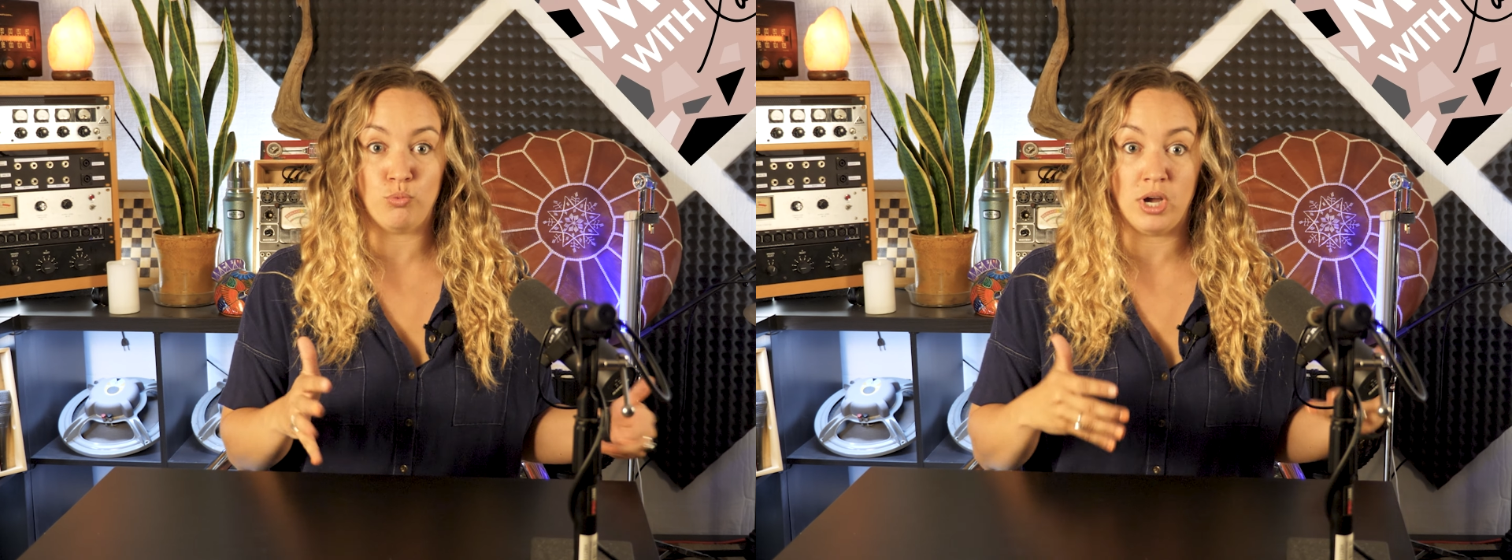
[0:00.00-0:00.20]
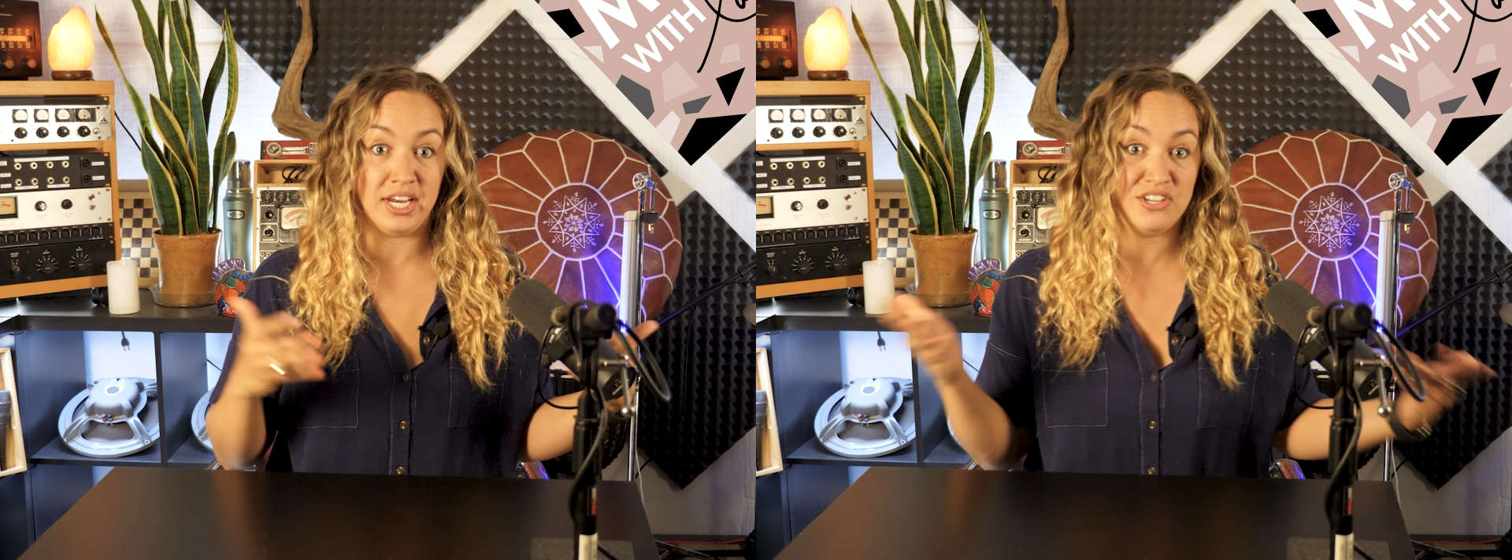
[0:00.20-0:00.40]

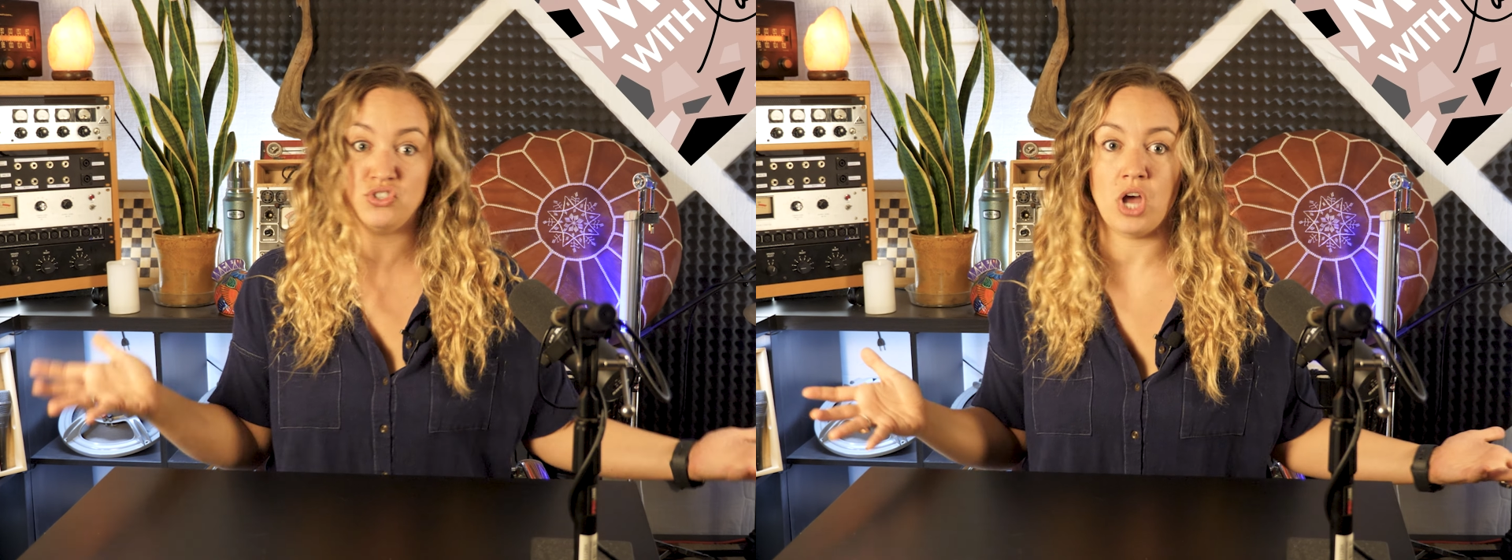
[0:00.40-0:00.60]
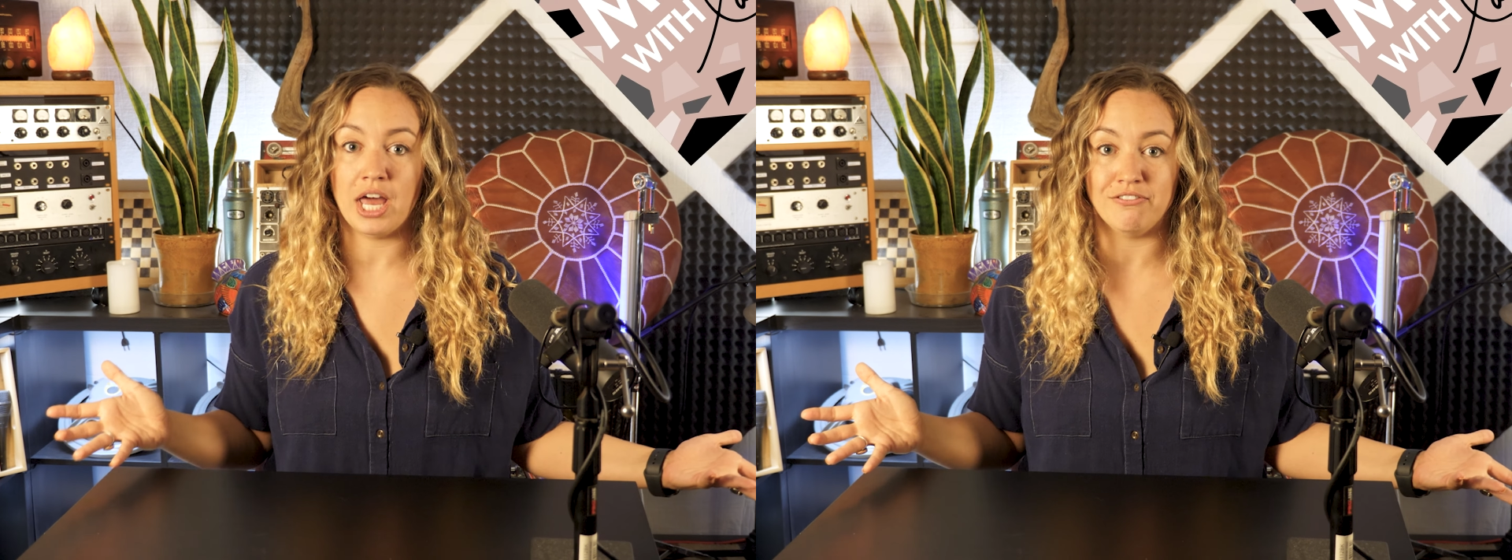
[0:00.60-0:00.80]
one is
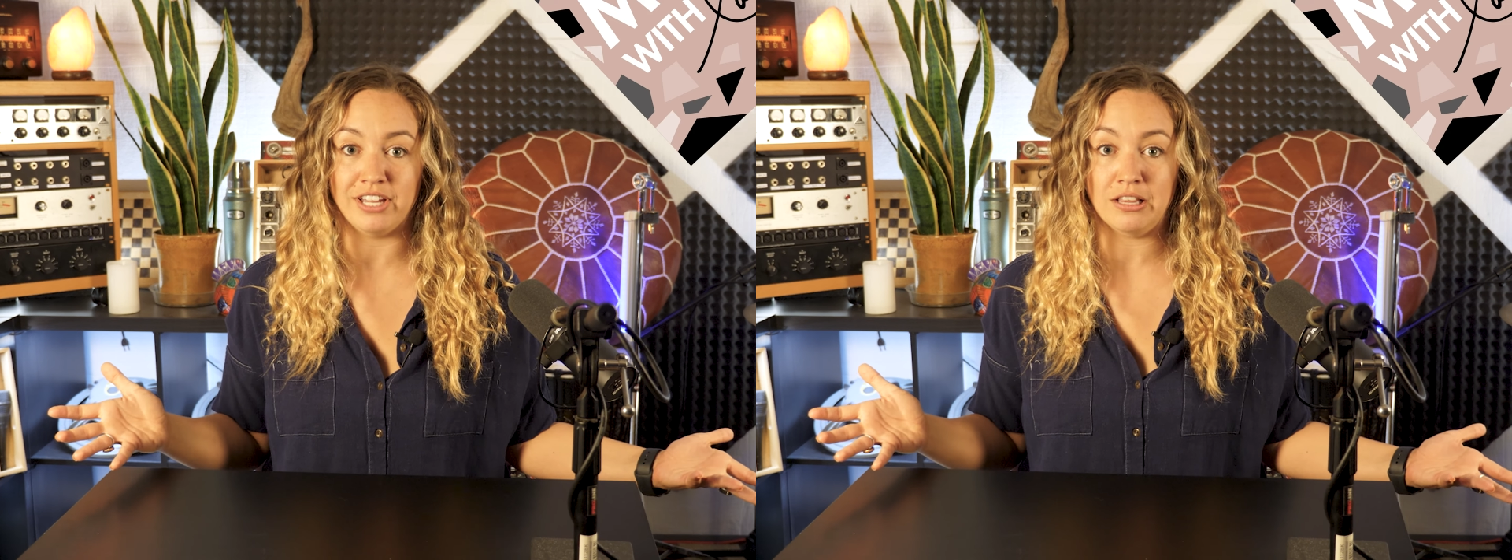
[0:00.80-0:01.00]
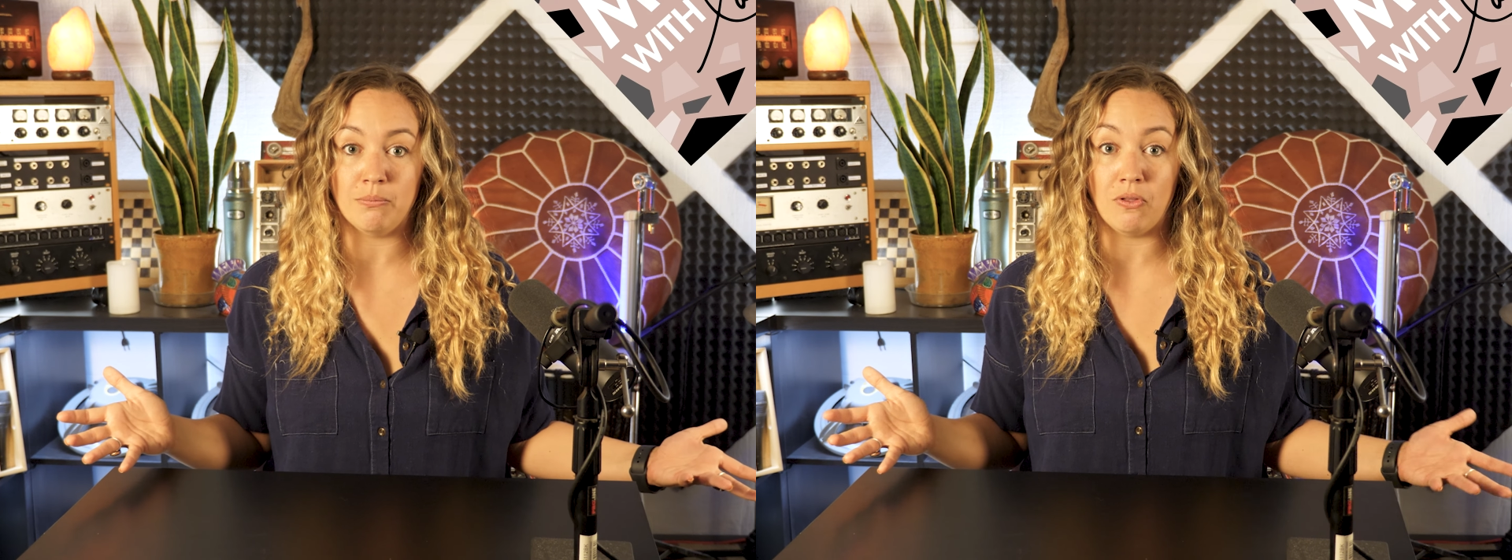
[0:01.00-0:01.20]
not
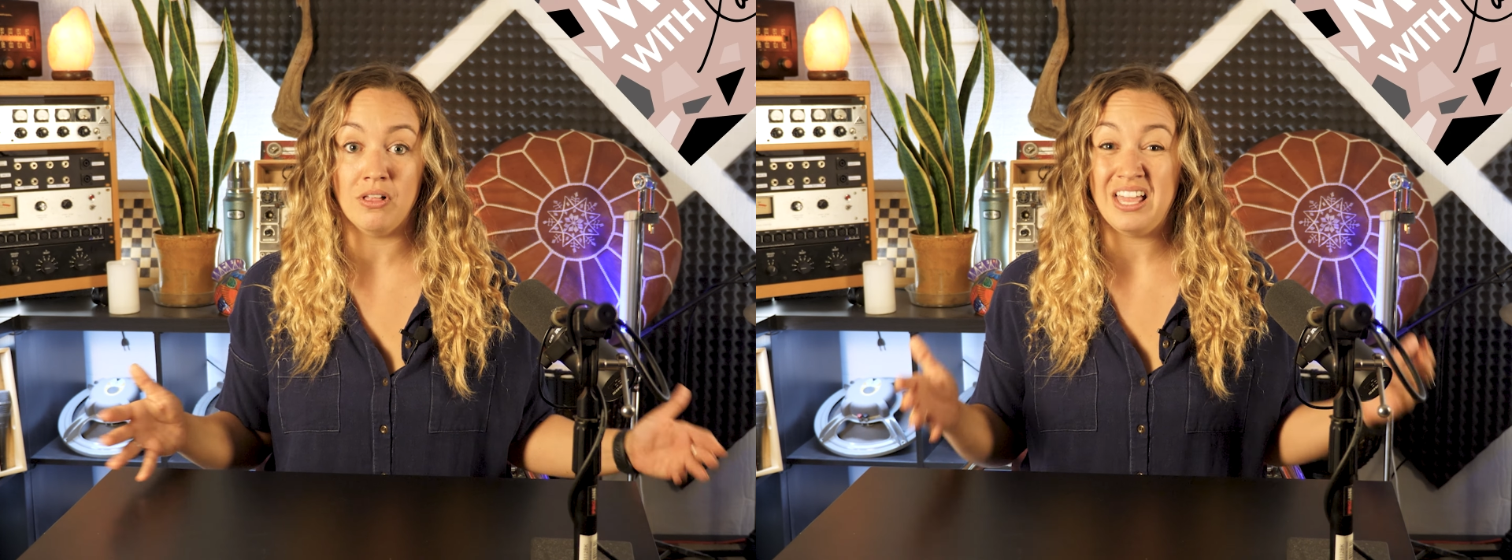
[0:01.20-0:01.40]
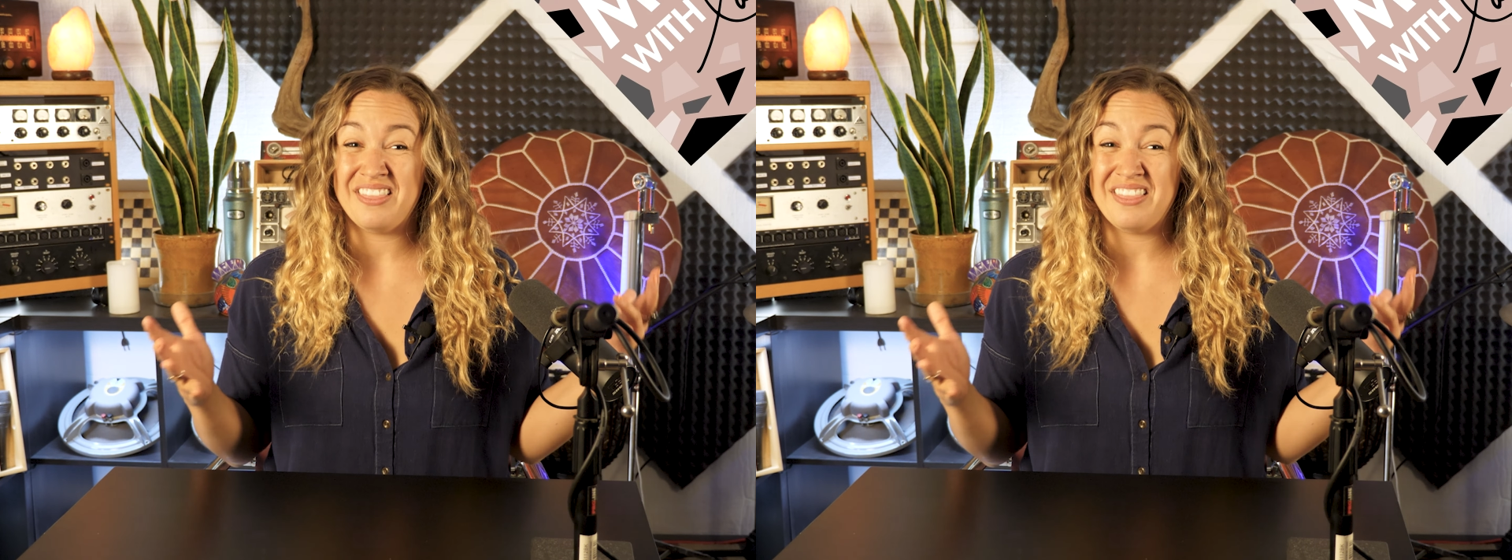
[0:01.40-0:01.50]
available.